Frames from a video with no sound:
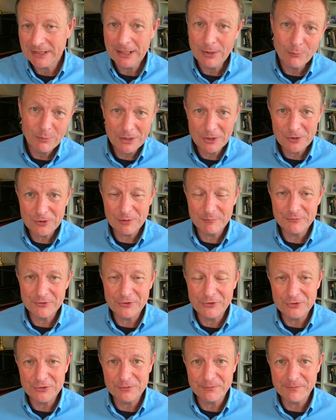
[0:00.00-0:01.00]
How welcomed
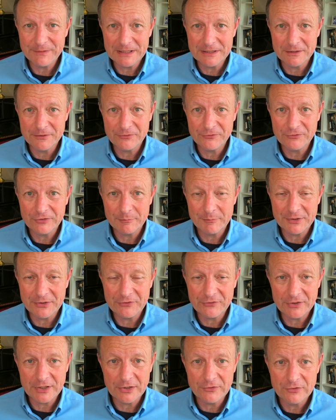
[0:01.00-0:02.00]
do you feel if someone
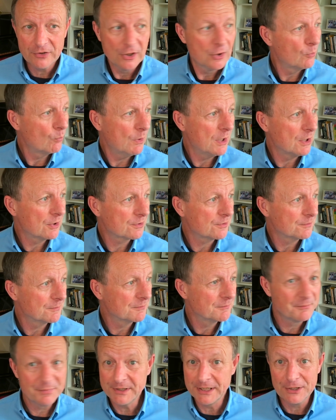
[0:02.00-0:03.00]
says welcome,
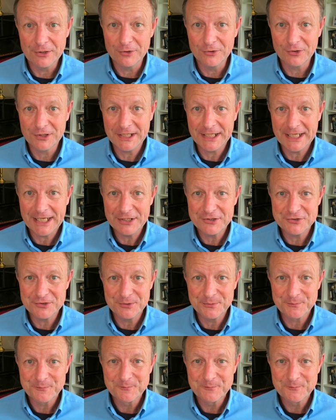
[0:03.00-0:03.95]
but they're not looking at you?